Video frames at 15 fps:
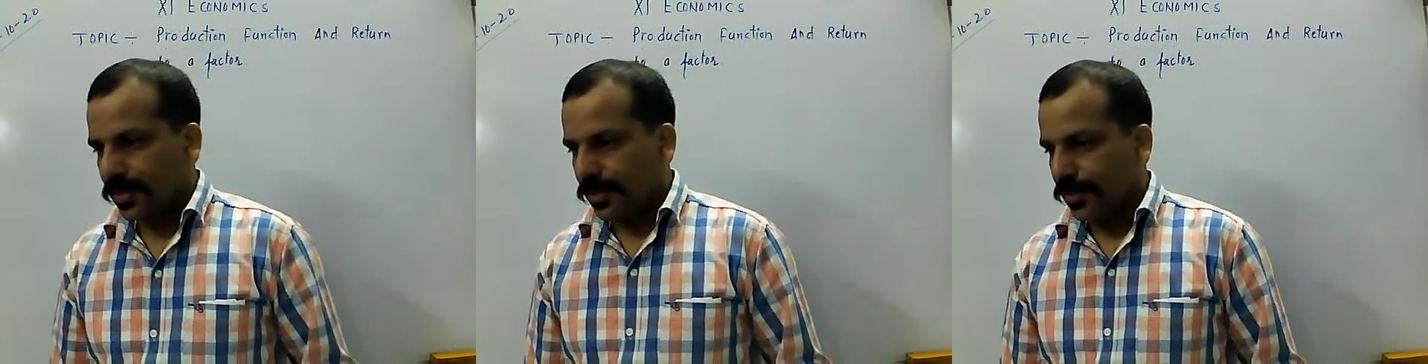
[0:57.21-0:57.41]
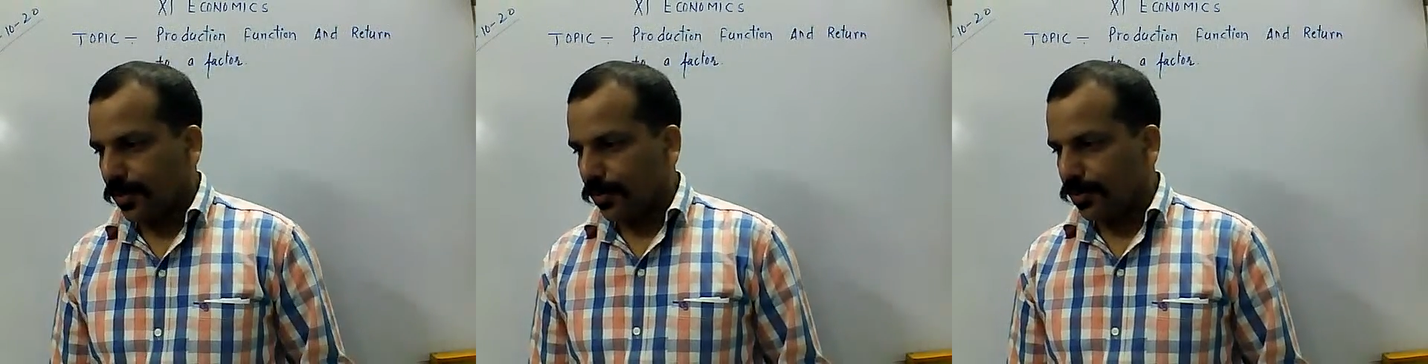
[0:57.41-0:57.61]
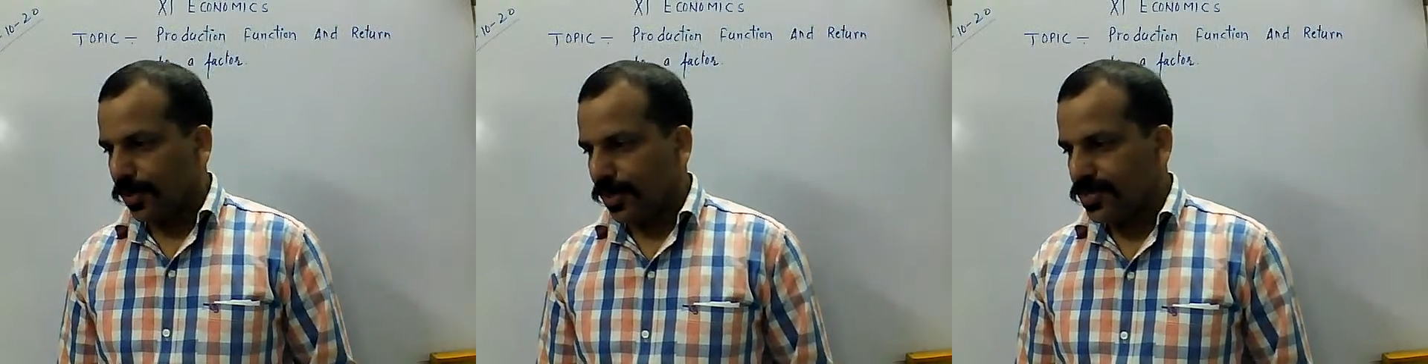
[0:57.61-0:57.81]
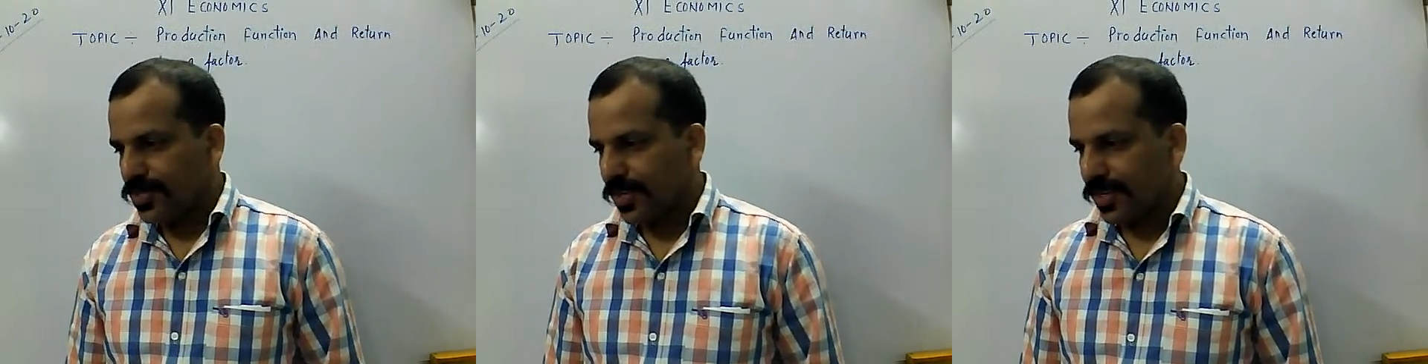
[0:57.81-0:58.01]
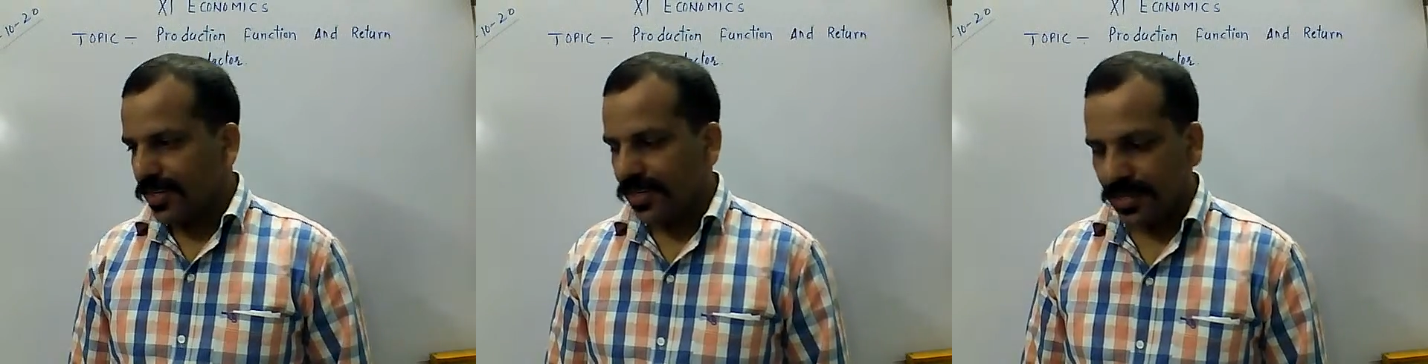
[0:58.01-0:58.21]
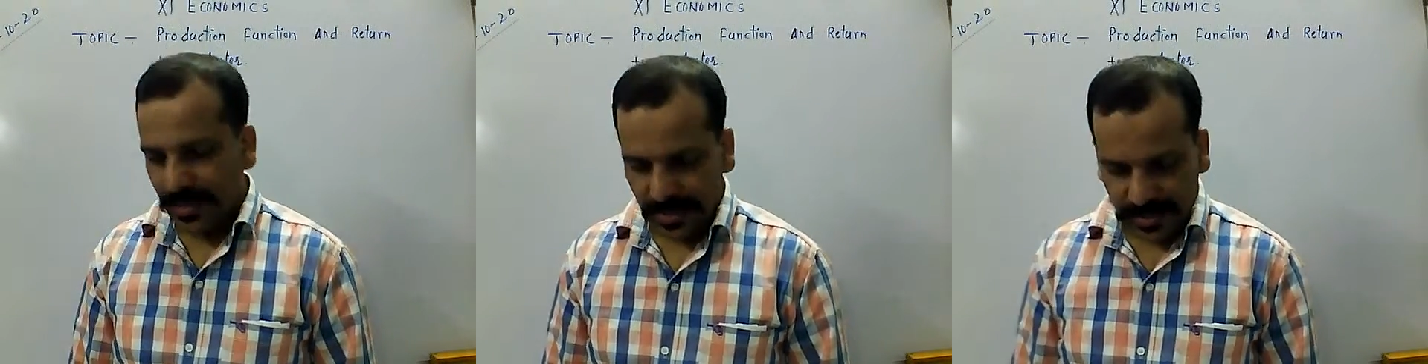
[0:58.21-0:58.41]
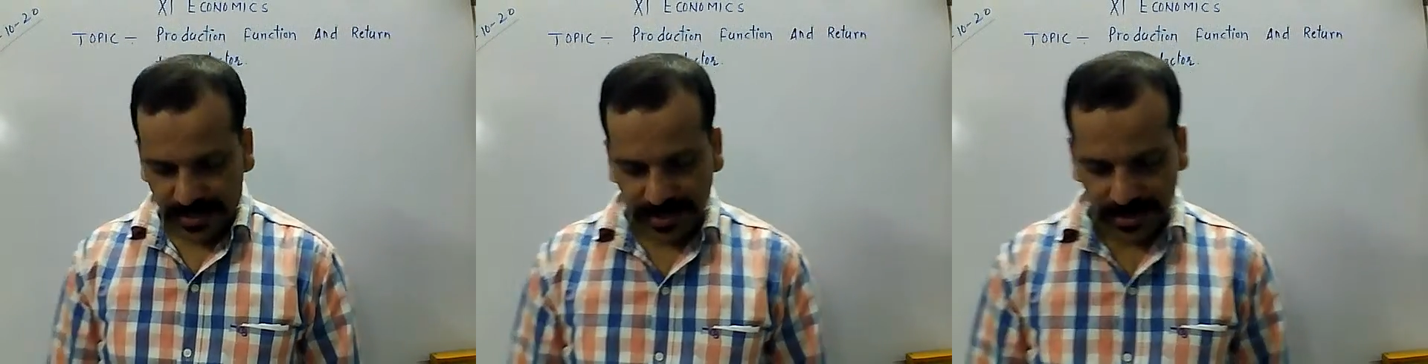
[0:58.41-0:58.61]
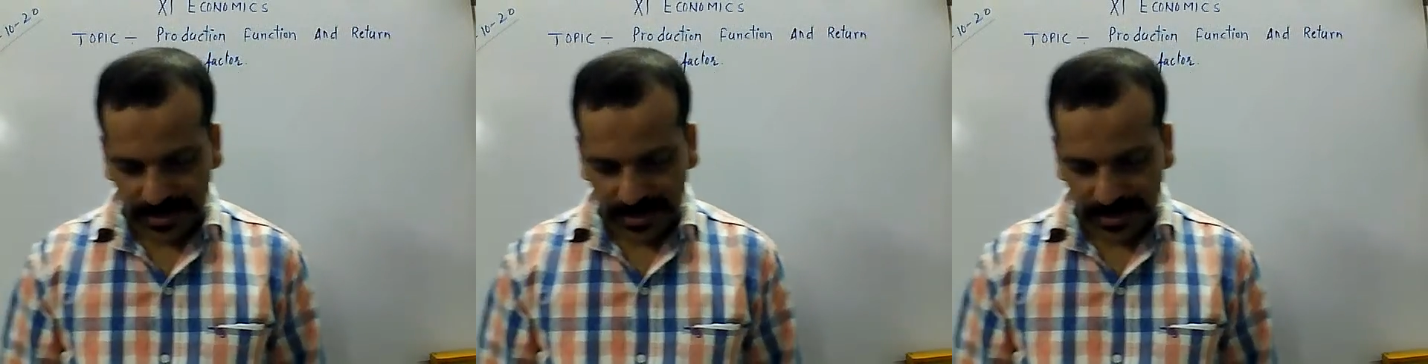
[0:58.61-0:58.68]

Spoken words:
Now things are